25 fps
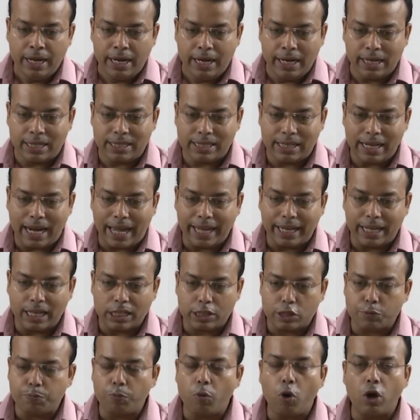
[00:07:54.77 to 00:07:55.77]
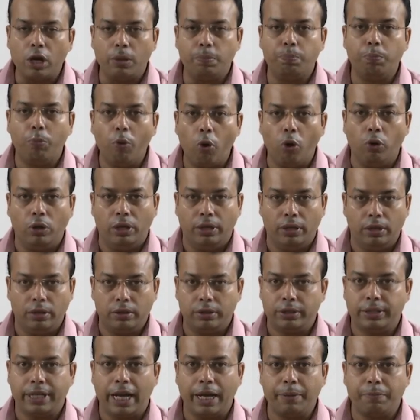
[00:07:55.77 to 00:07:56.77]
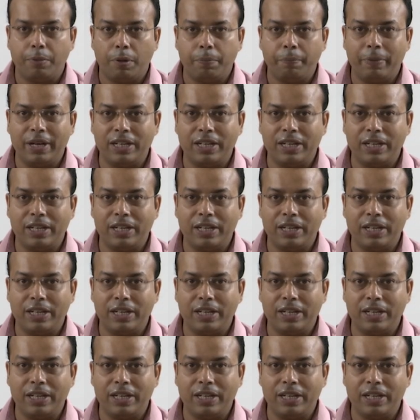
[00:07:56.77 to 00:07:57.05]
It is like a small bowl type of